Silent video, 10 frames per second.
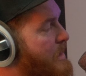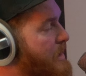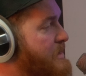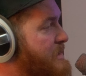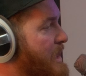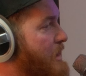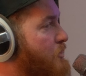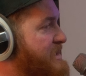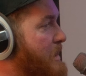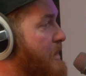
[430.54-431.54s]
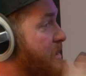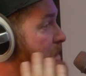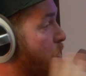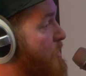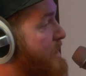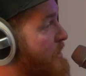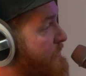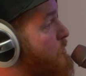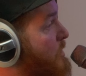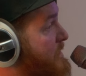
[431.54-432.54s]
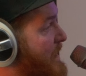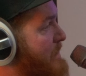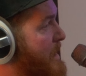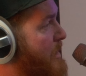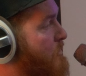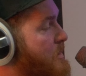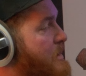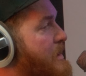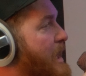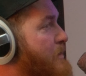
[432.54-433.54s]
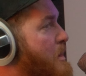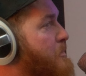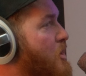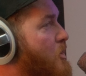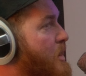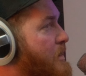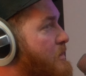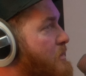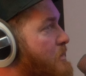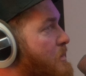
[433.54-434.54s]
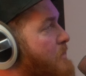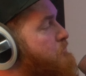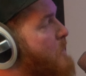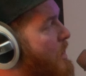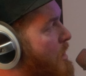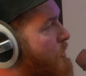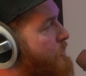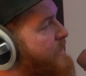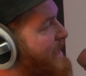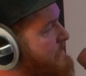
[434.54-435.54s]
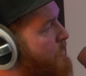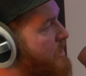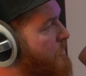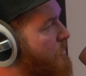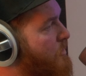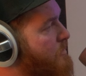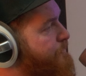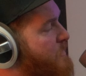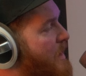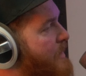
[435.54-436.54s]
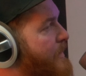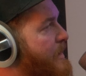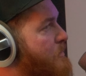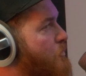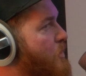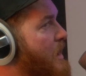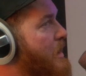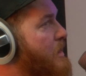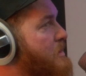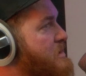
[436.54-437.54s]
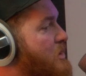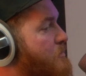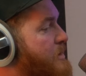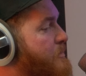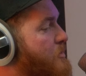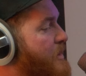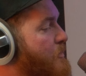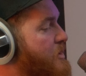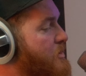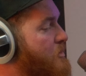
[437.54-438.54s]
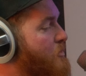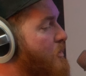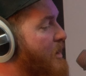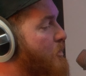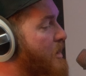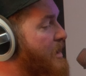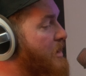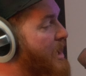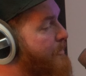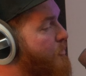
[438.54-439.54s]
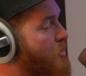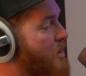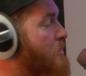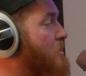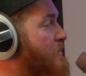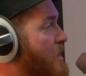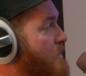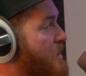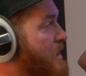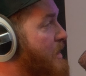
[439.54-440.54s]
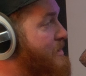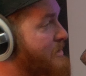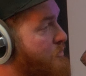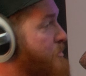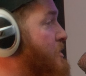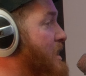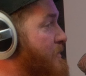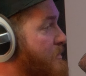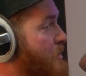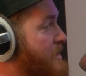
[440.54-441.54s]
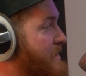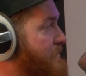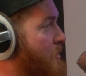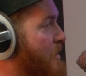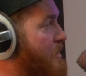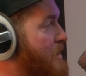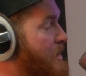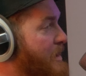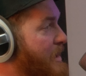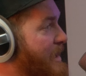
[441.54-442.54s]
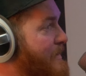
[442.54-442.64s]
Because I will say this, like when the LV1 came out, I remember going, oh, that's pretty cool. And then we had certain people that we knew that were like, yep, we're getting rid of all of our consoles. We're putting LV1s everywhere. And I